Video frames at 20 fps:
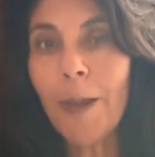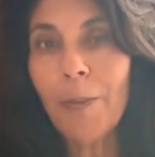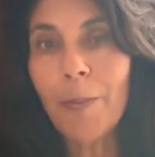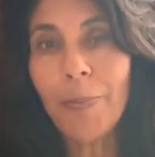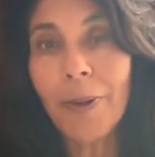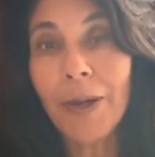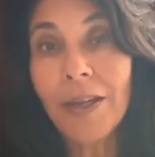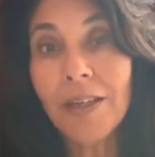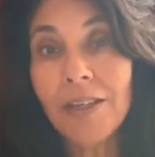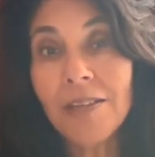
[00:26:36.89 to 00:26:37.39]

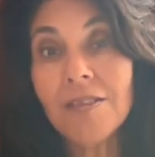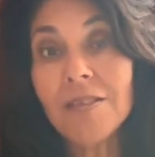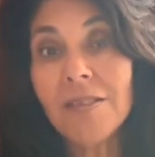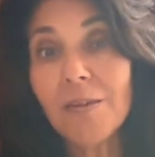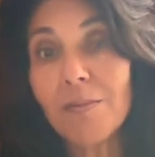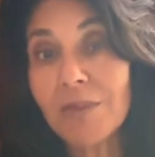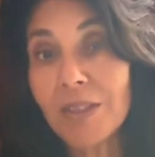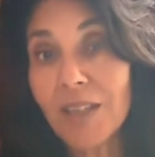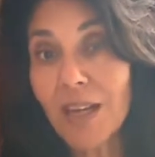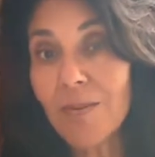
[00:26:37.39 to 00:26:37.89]
but
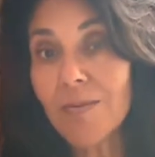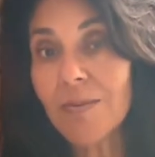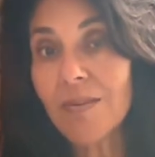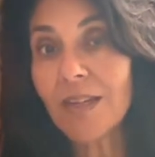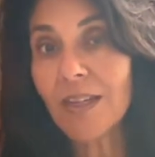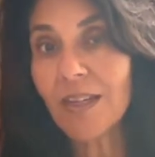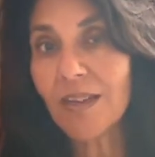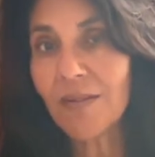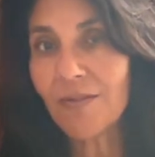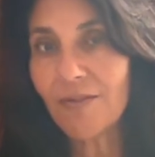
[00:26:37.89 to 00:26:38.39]
sometimes they
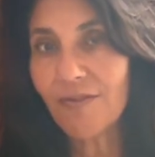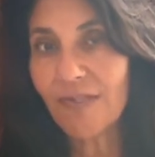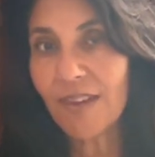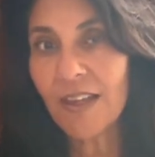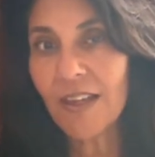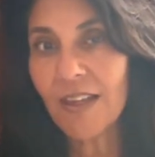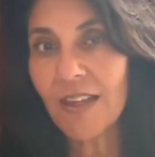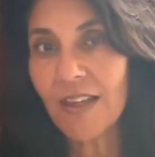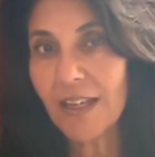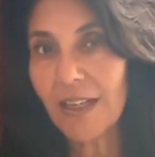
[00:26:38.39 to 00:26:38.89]
can
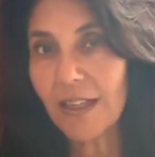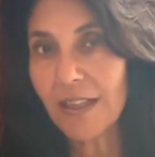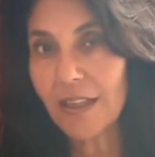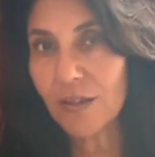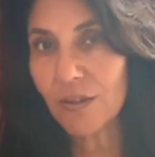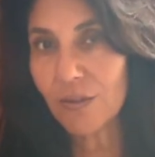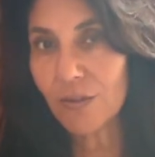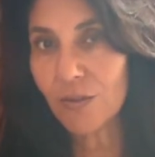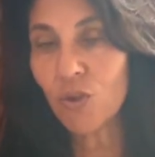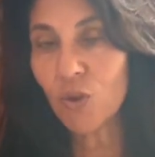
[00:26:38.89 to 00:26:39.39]
feel like
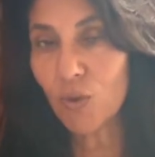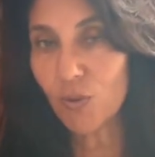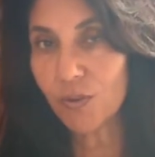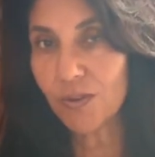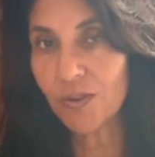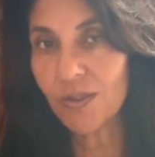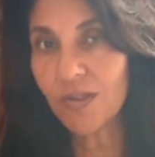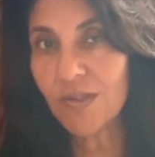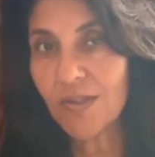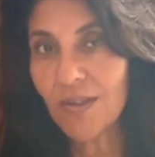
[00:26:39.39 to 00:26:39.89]
little
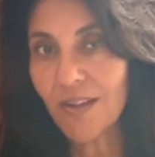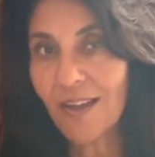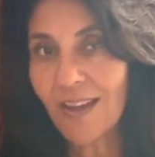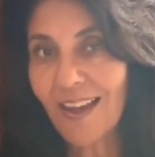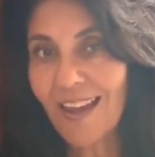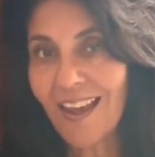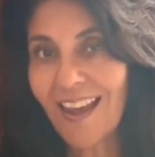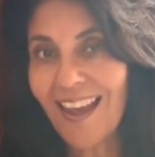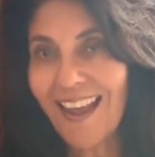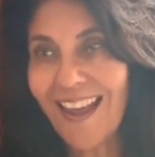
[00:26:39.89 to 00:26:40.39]
jolts.
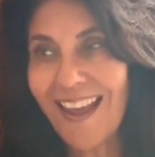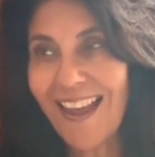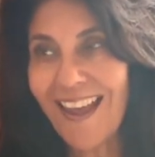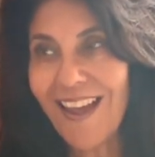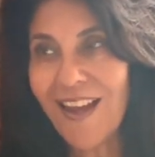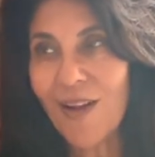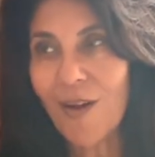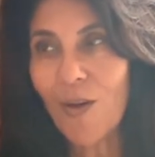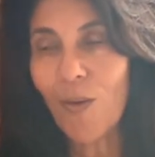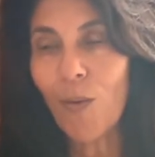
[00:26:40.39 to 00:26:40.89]

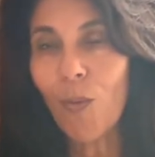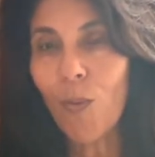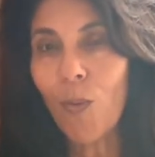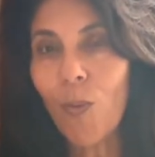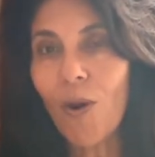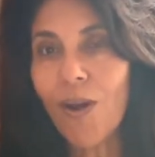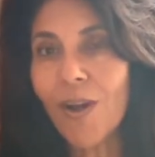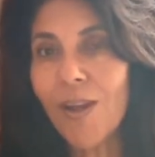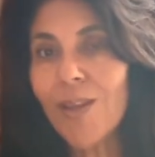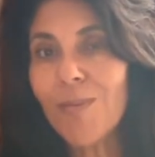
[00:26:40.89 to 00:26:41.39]
And
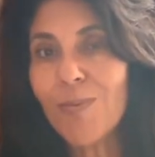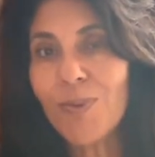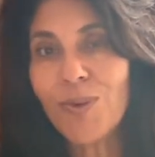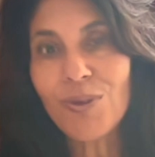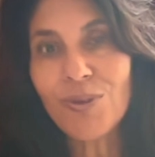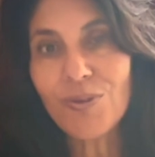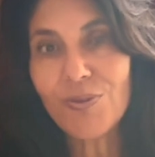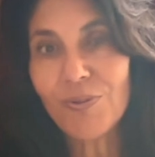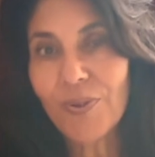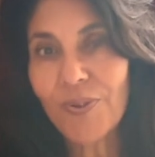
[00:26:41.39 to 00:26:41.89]
one of the
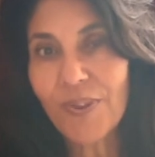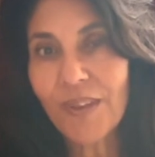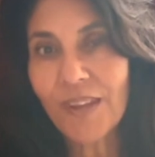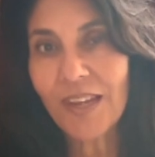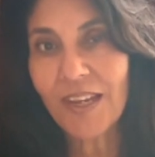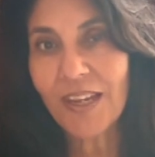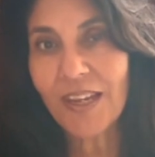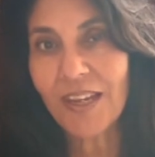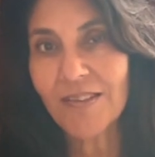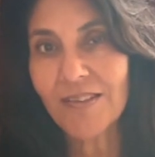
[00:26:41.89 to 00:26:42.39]
beautiful
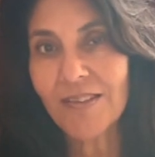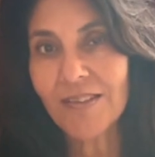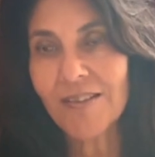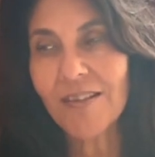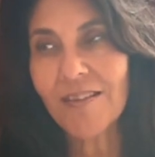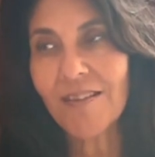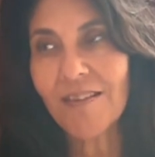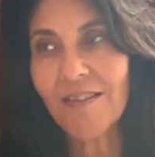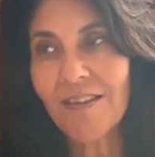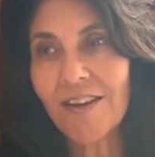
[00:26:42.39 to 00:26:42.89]
things
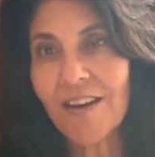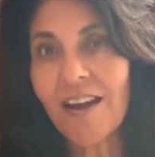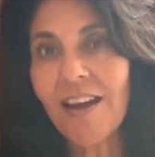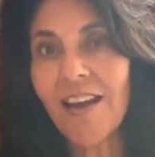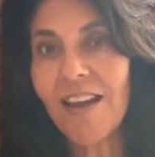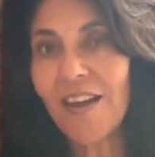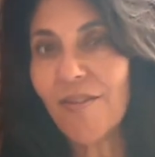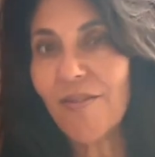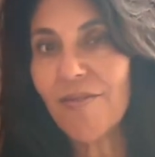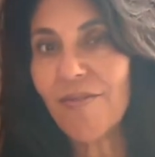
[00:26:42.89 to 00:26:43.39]
that I
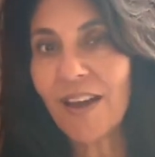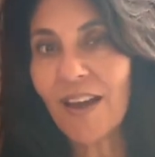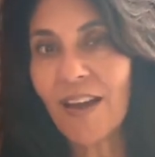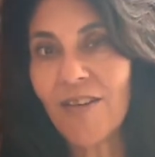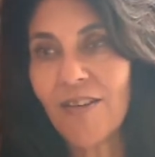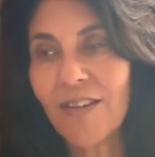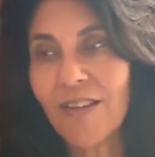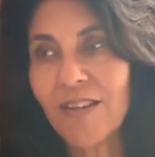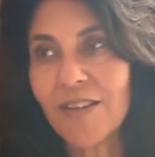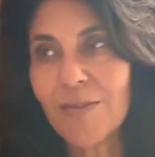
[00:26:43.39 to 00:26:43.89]
have
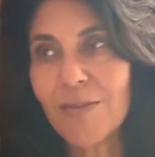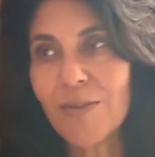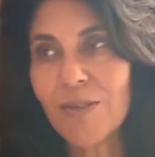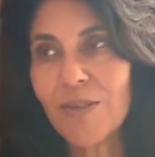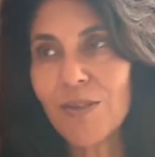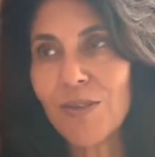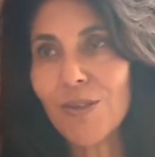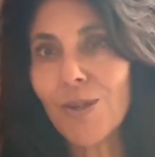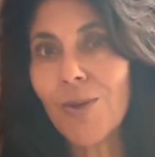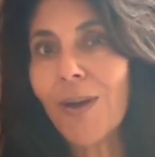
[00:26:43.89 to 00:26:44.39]
found has been
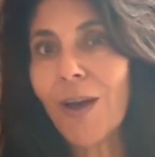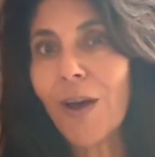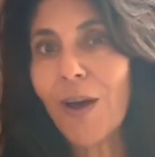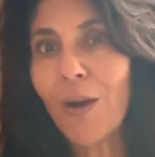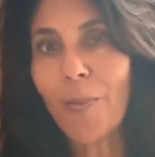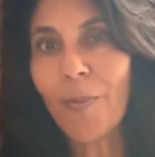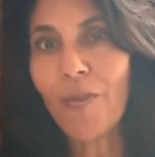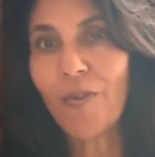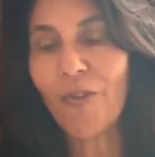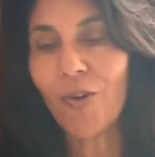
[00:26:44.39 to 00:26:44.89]
so
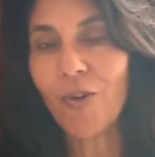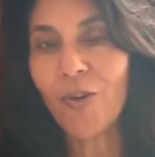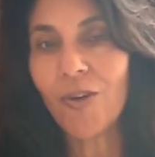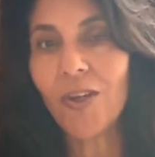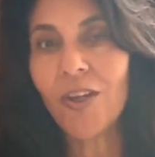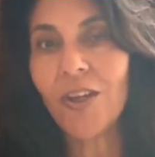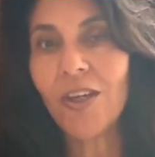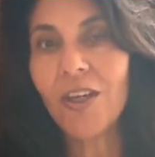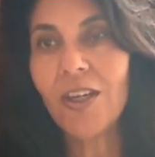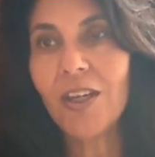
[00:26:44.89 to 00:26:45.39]
helpful
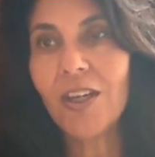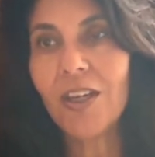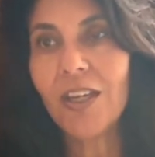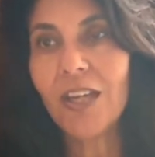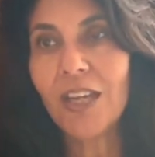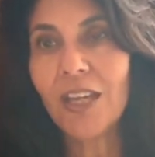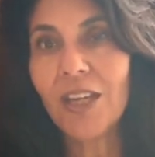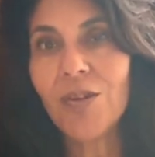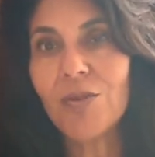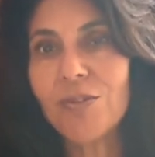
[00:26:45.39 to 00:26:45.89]

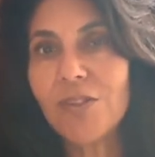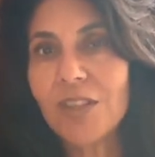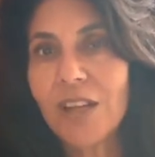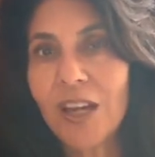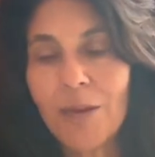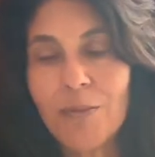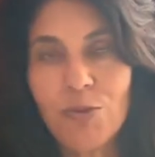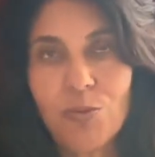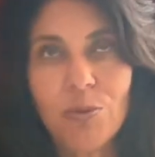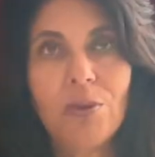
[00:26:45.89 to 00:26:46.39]
in those
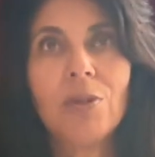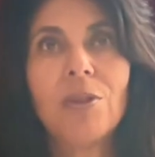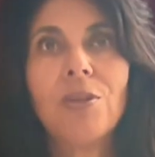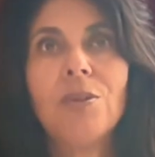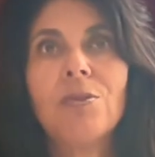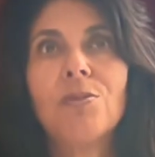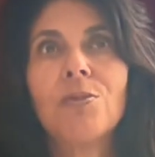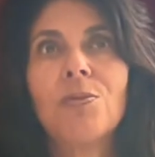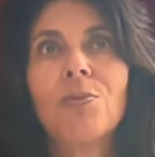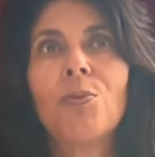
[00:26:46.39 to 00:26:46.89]
times where
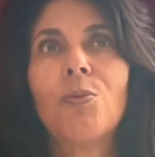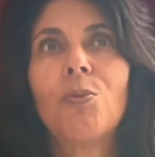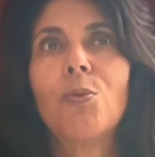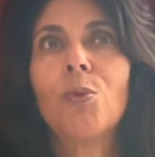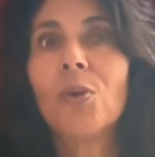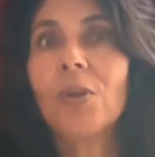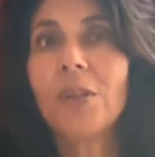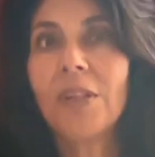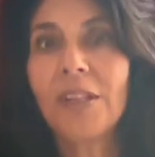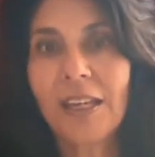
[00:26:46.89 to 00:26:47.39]
you're
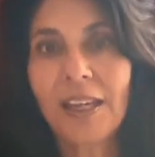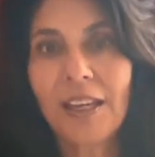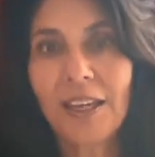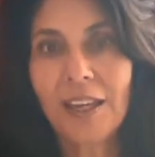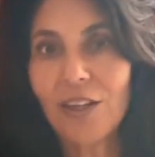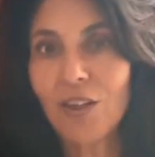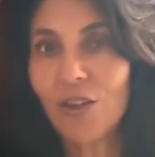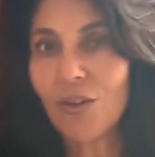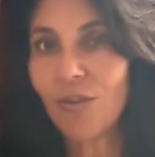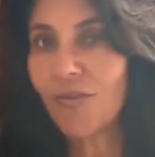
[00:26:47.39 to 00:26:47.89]
whirling
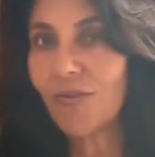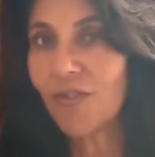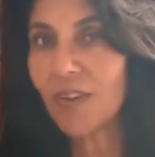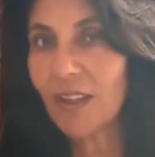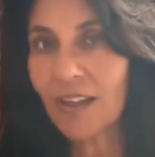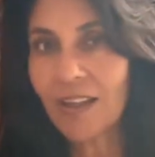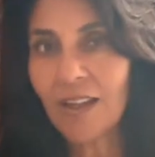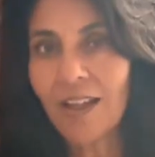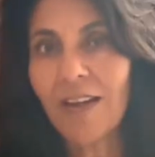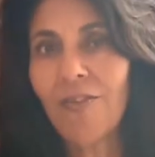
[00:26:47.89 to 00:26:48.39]
and you're
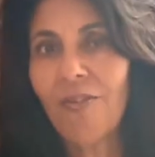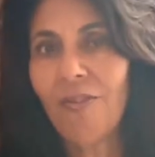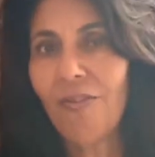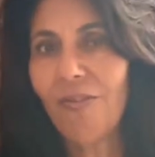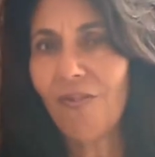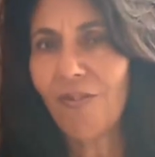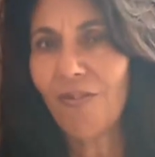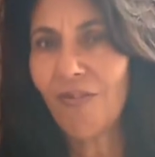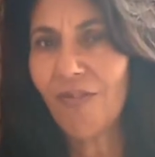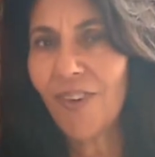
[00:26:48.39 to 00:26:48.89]
feeling like,
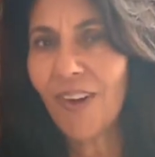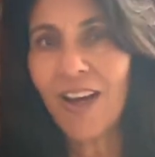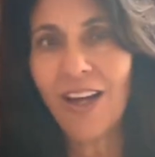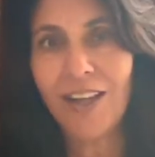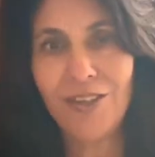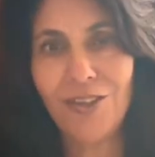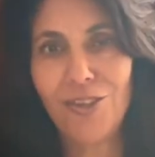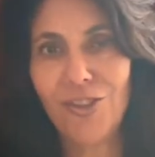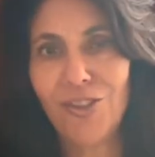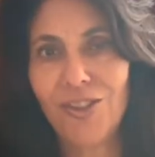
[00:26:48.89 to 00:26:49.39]

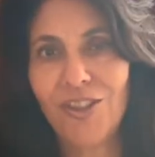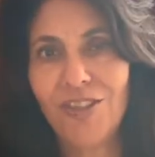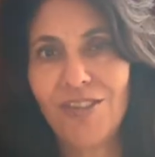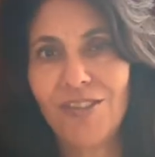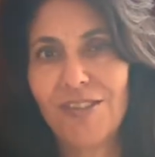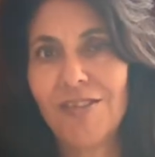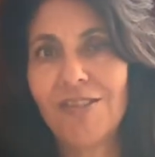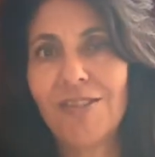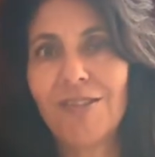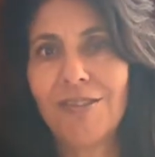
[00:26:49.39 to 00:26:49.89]
fudge, this
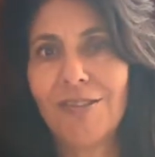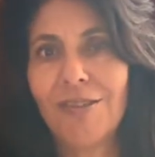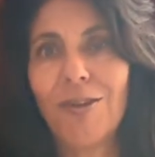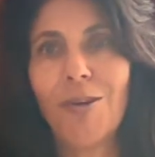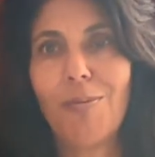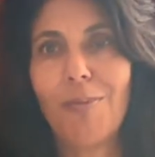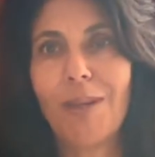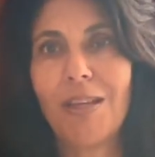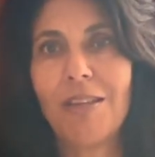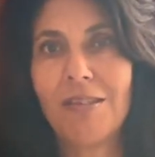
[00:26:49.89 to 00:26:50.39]
is so
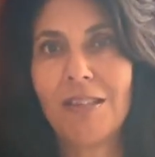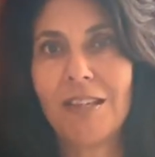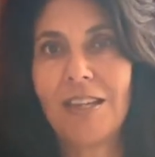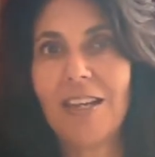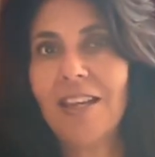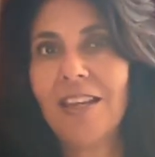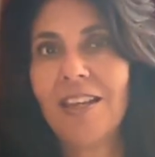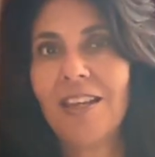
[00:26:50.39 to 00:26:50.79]
messy,